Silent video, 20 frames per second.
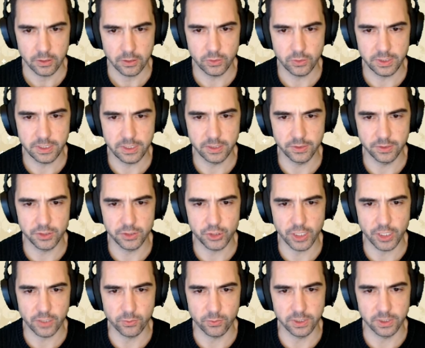Could heal the
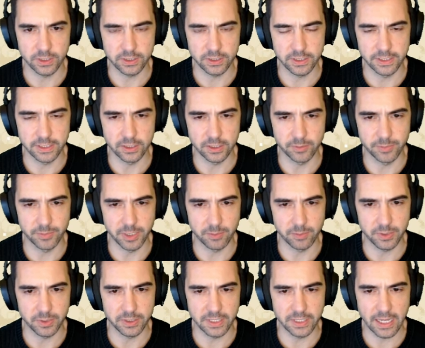general a little bit,
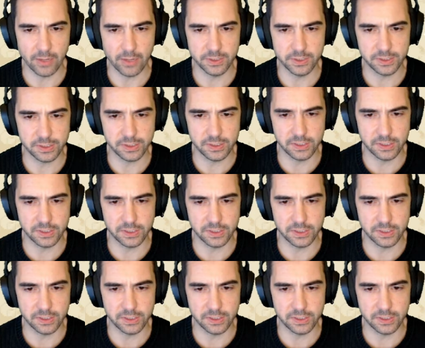but now this,